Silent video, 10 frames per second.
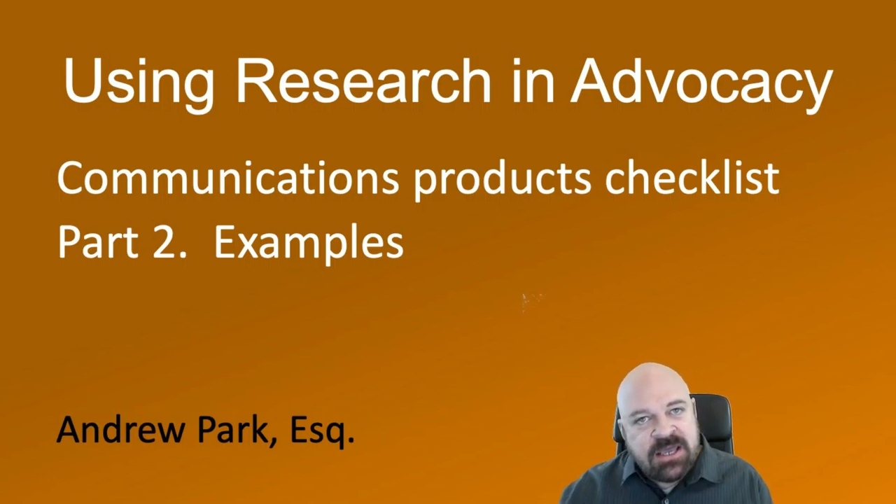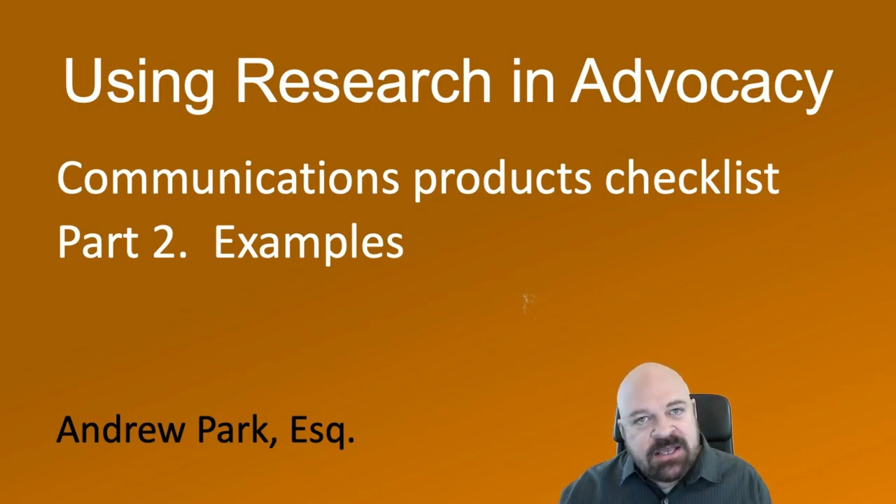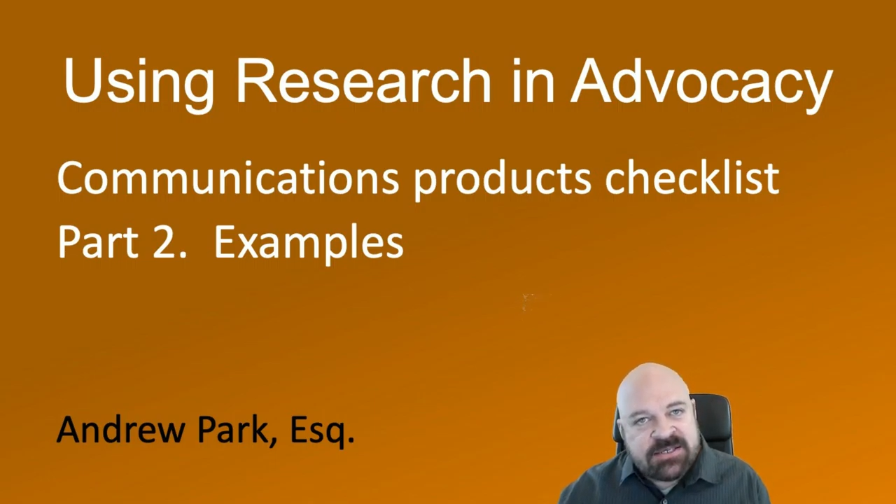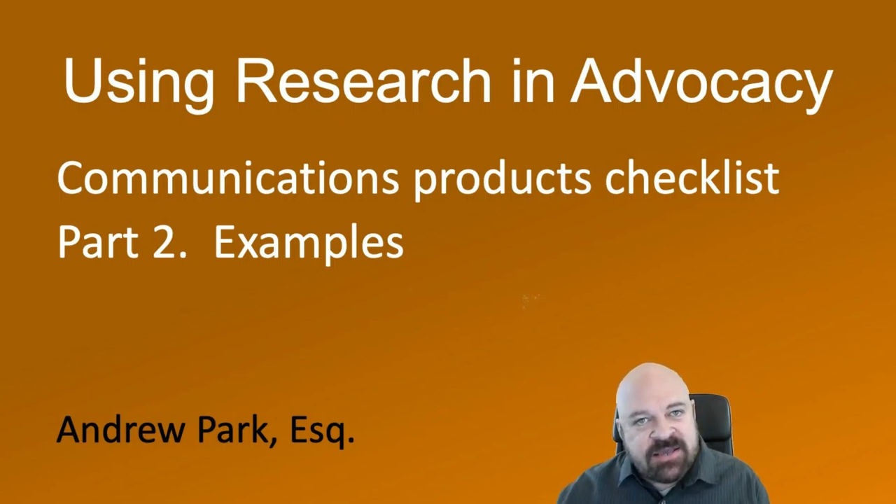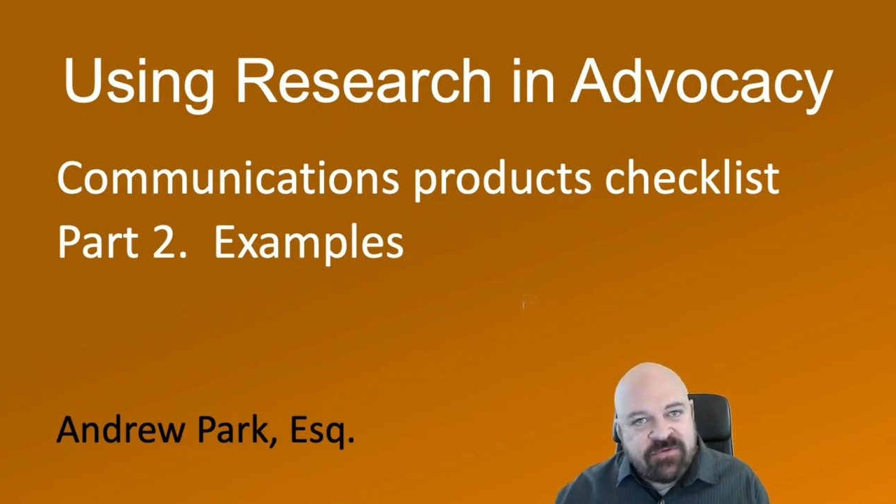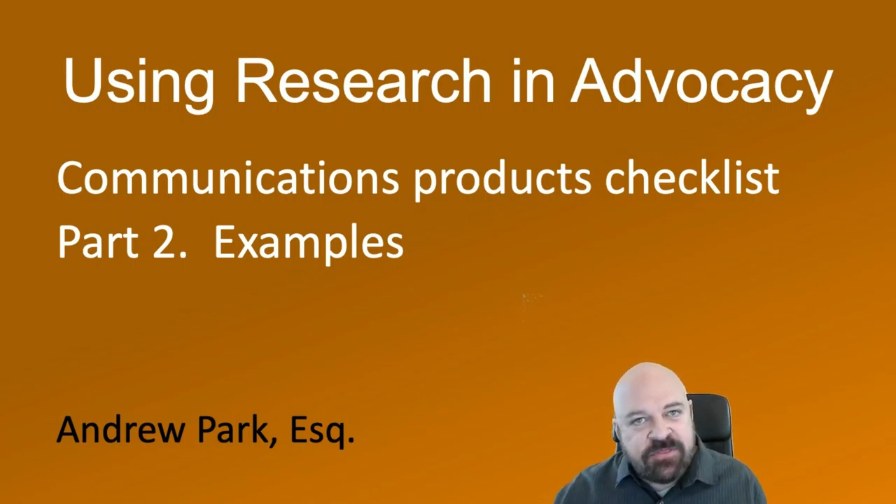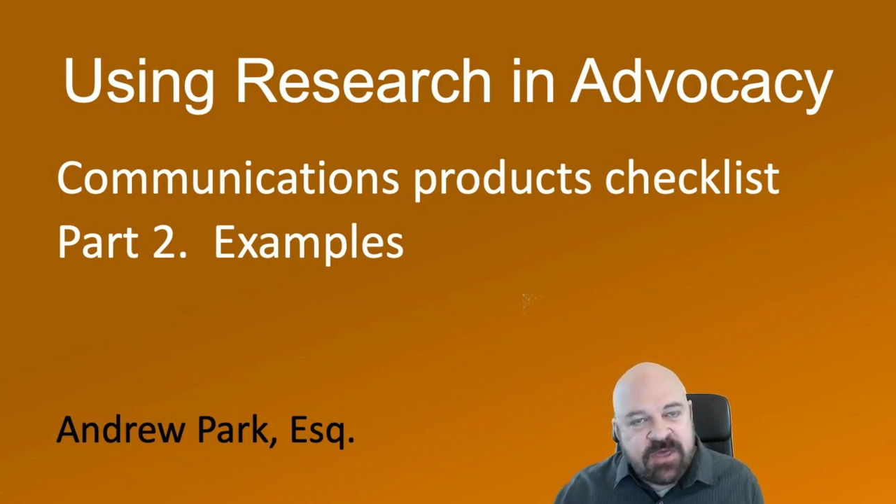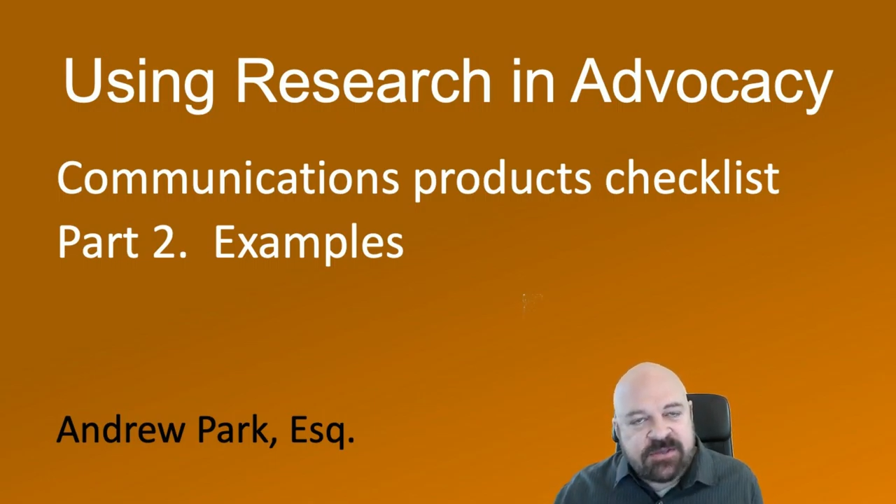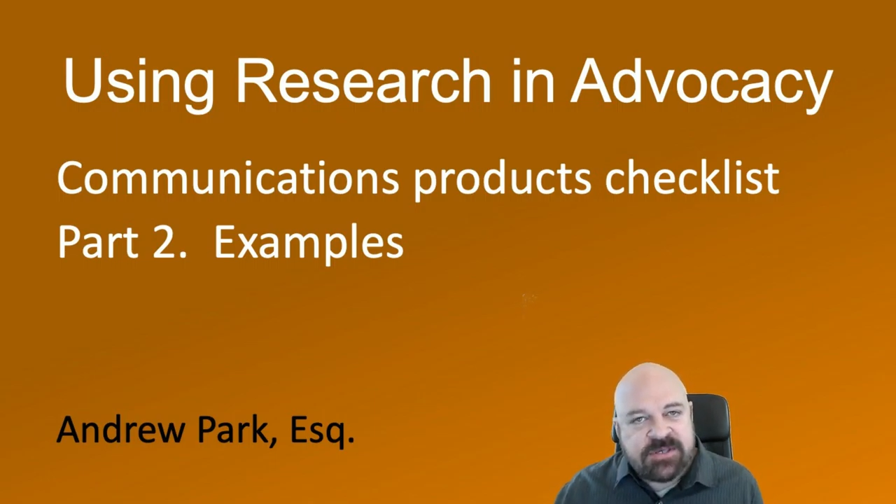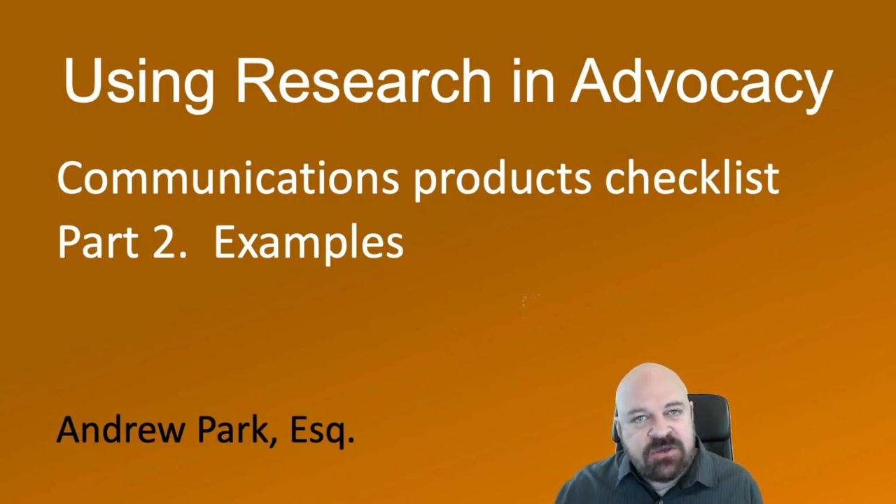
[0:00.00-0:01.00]
seven
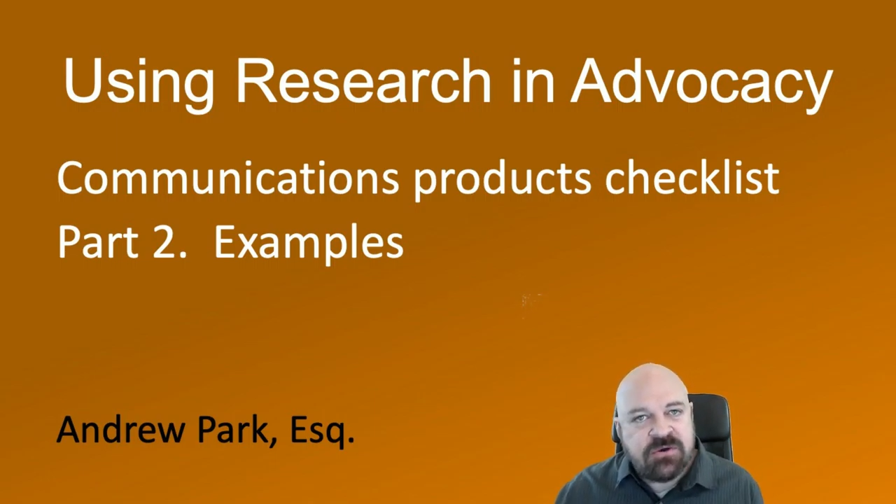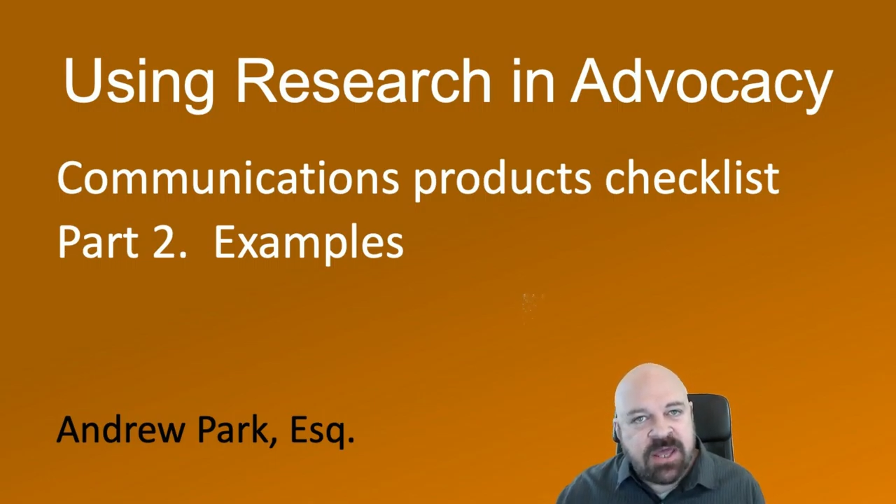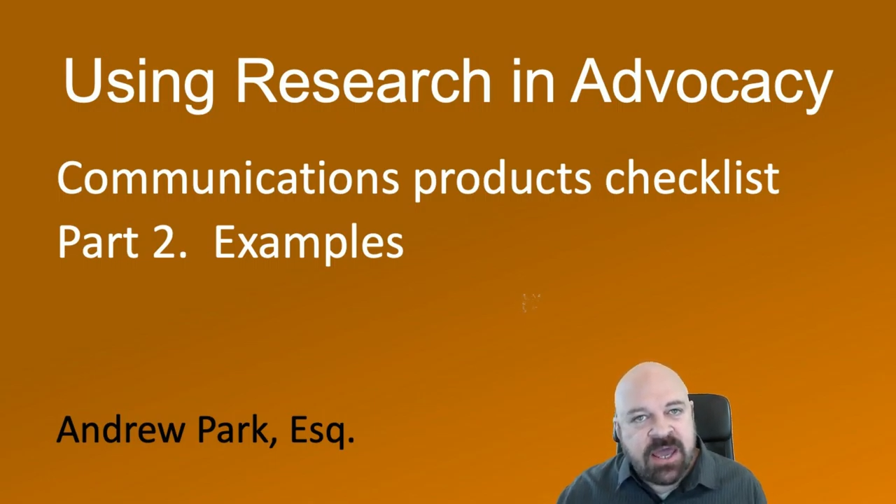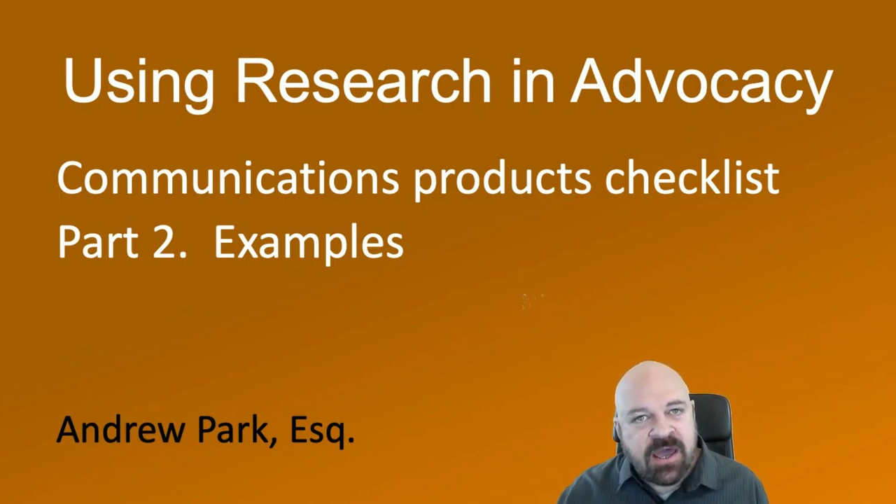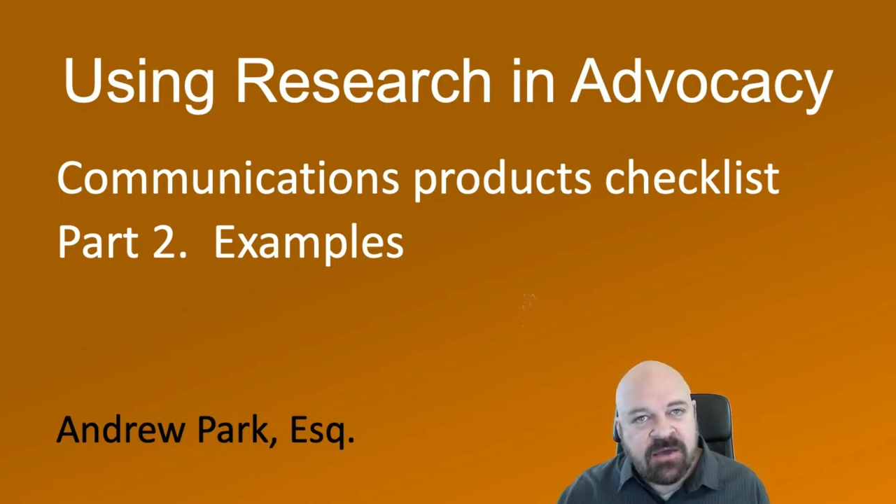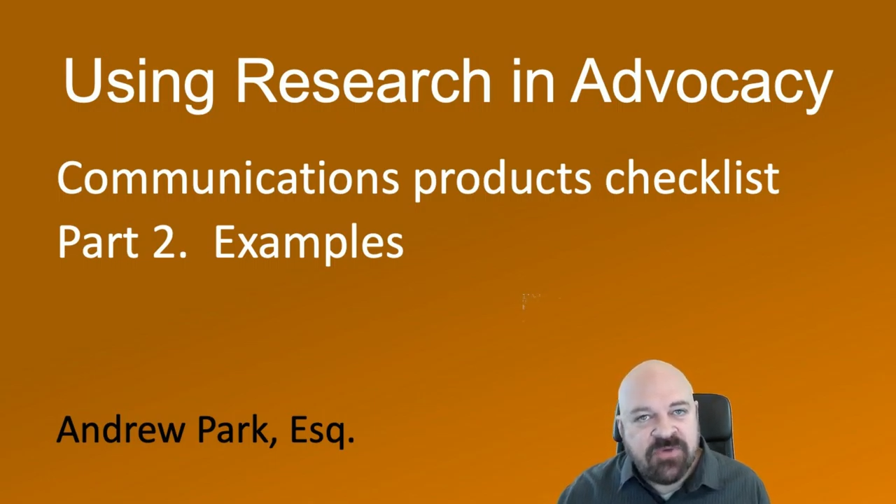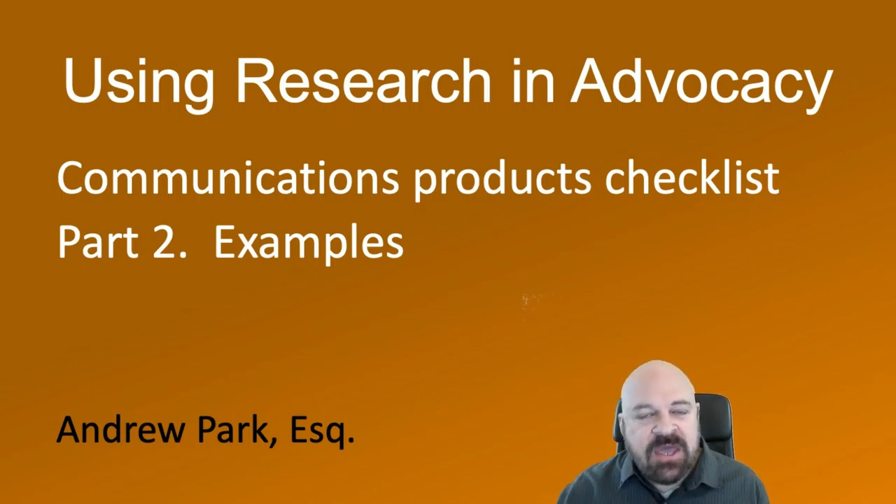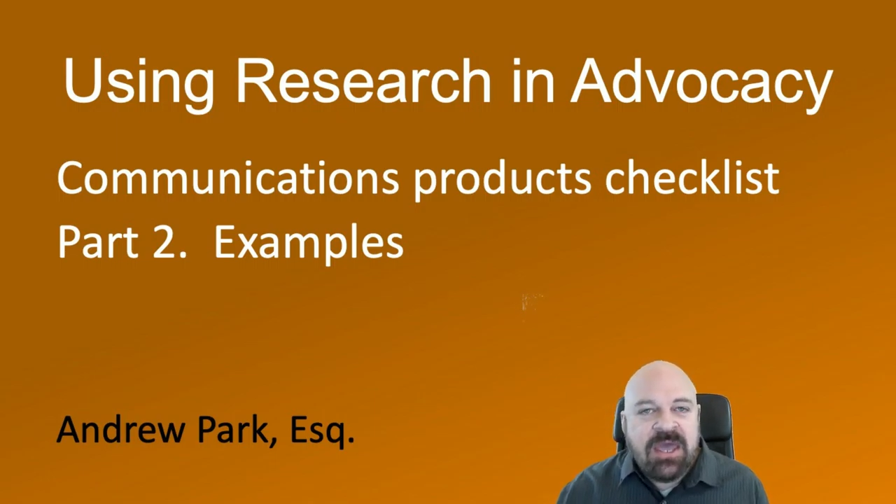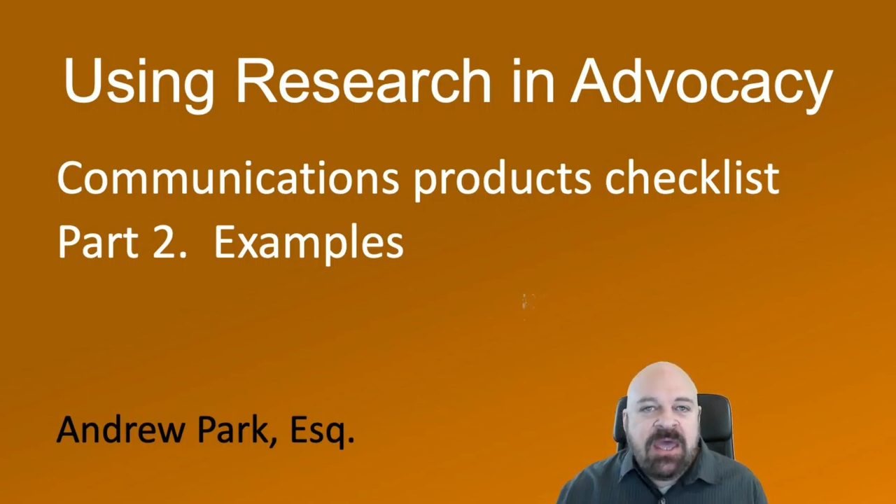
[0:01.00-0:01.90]
things that you could have.